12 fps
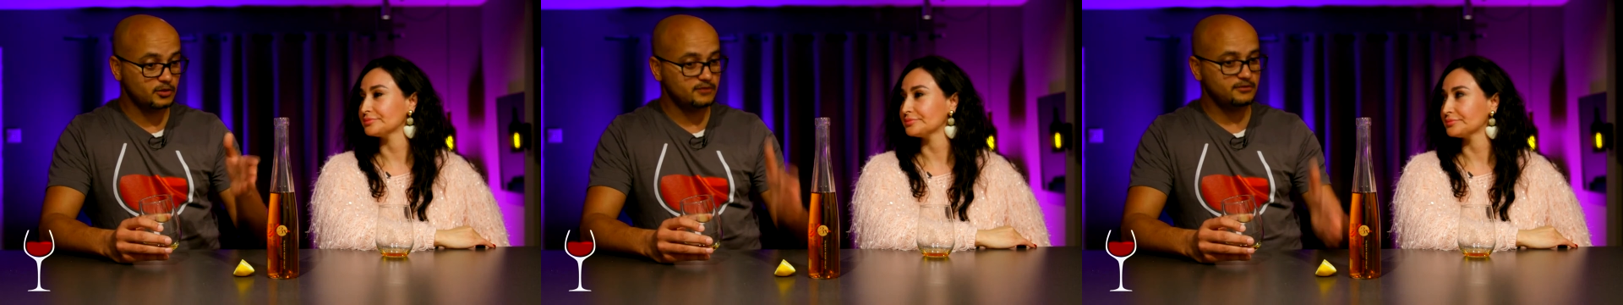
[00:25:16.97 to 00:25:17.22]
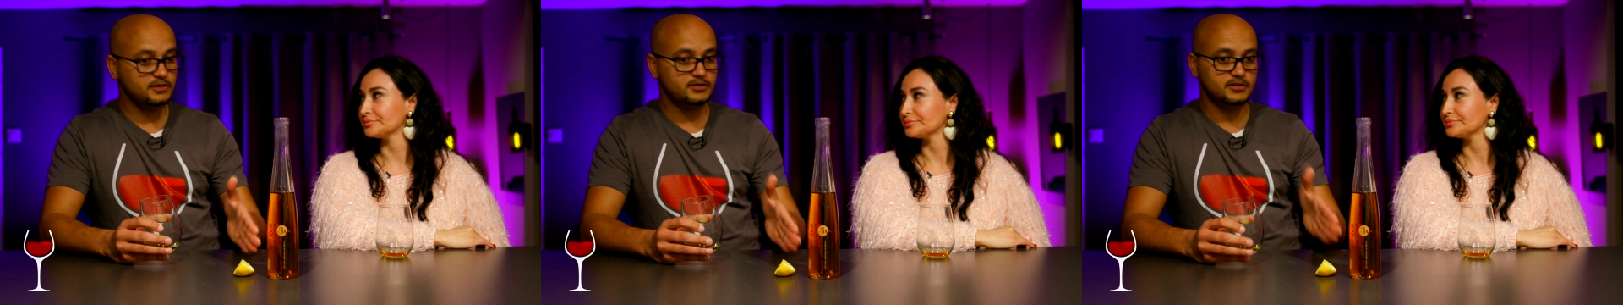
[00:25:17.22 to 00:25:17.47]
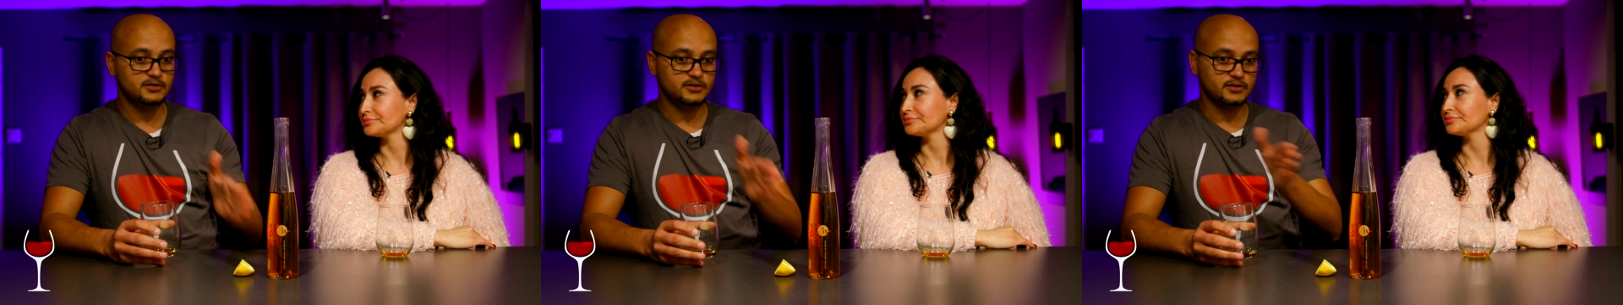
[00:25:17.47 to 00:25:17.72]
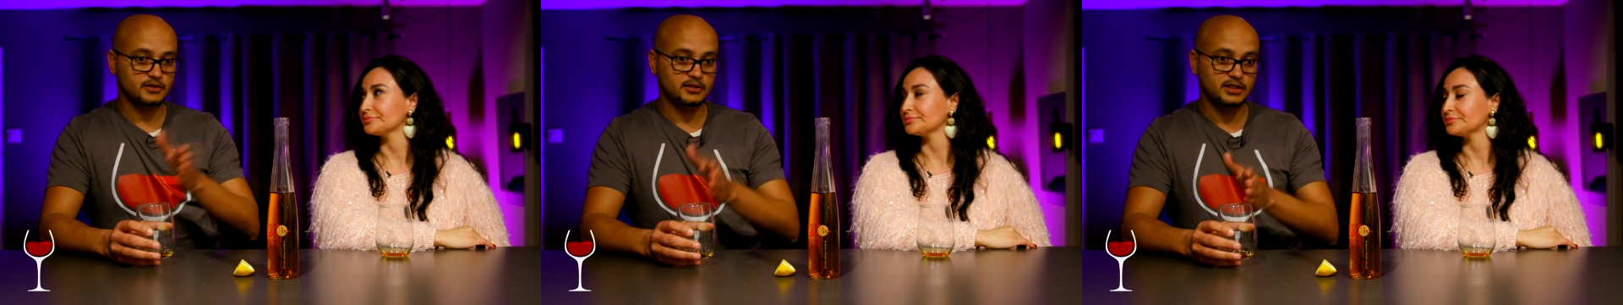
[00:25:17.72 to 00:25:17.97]
Speaker 1: one vintage
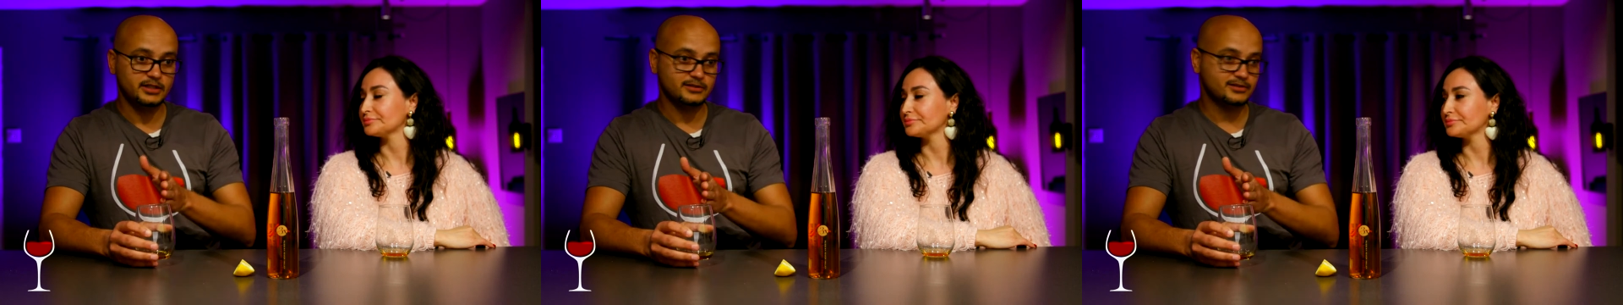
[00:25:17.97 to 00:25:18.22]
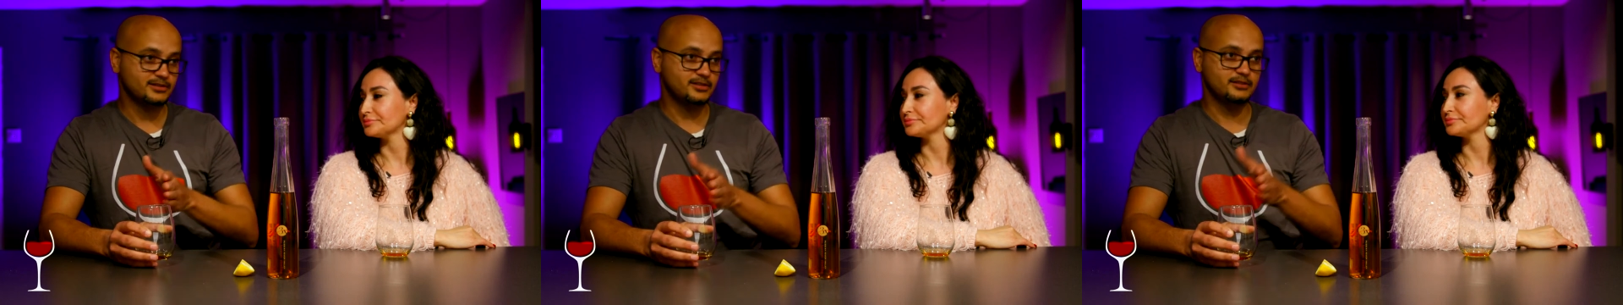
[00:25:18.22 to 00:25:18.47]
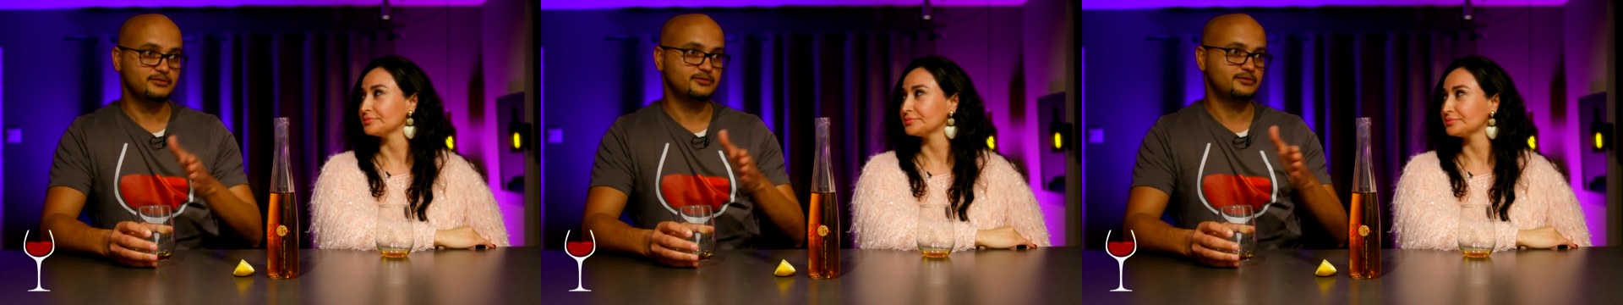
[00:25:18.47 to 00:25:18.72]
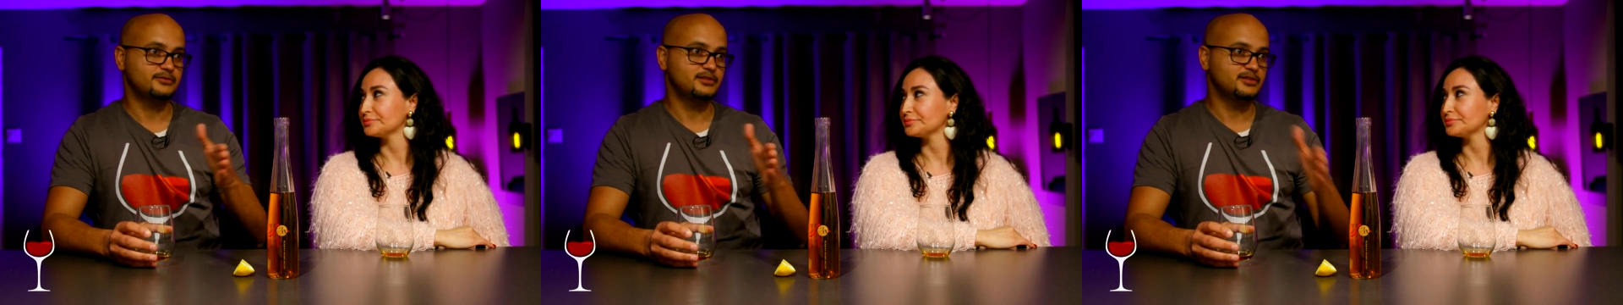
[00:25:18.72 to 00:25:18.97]
to the next of
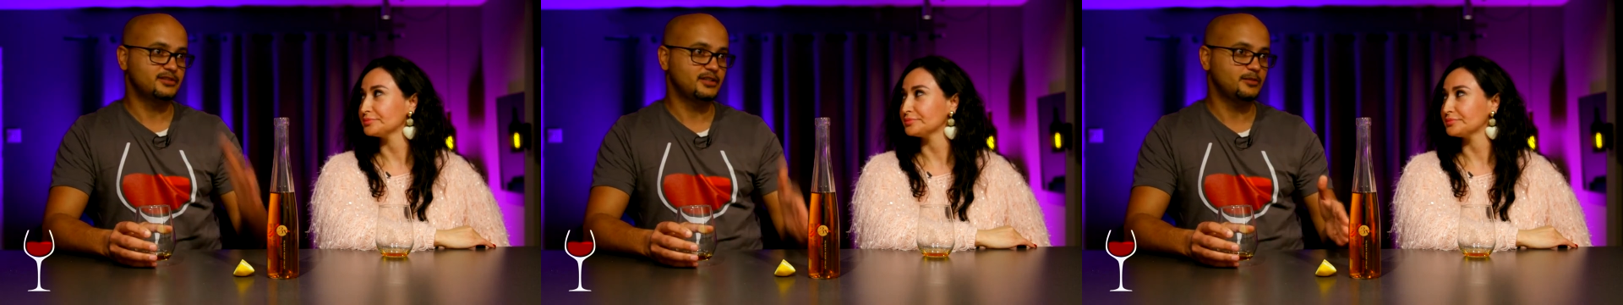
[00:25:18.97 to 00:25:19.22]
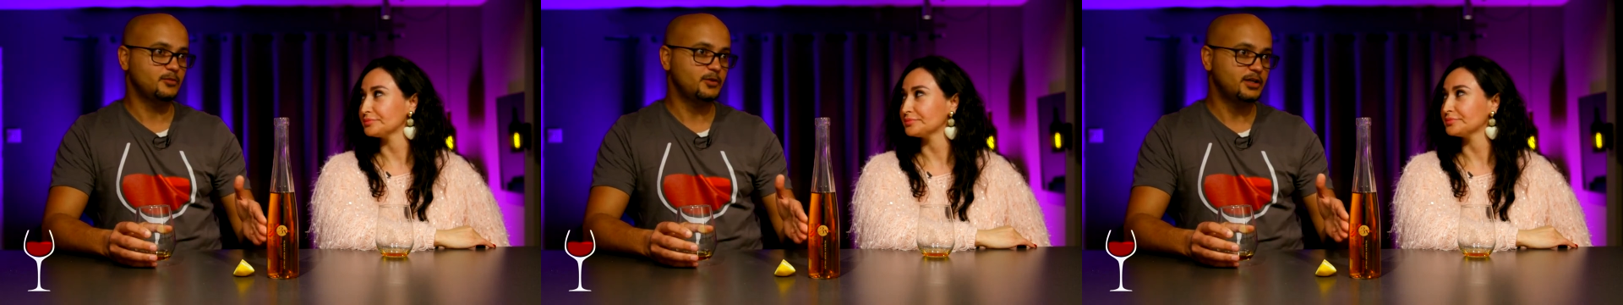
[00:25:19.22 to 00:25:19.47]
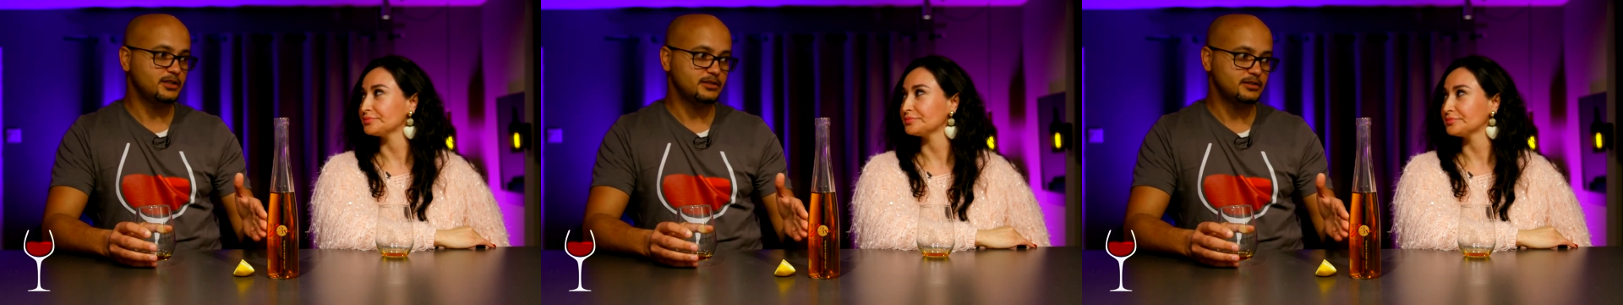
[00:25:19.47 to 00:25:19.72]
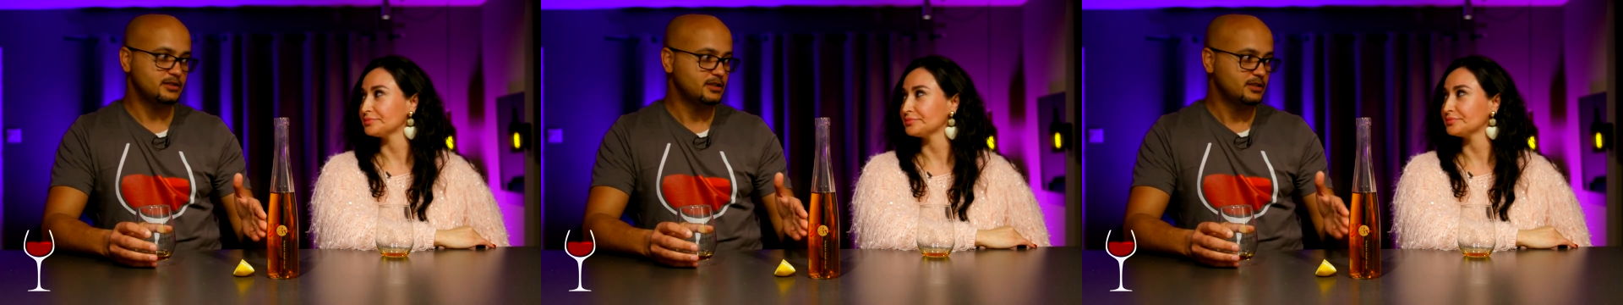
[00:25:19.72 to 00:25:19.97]
the same
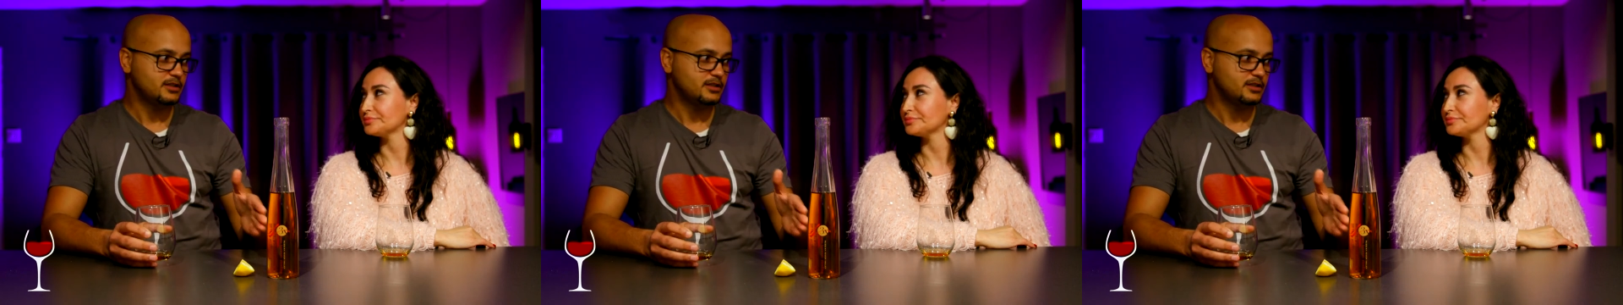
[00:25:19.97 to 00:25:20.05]
wine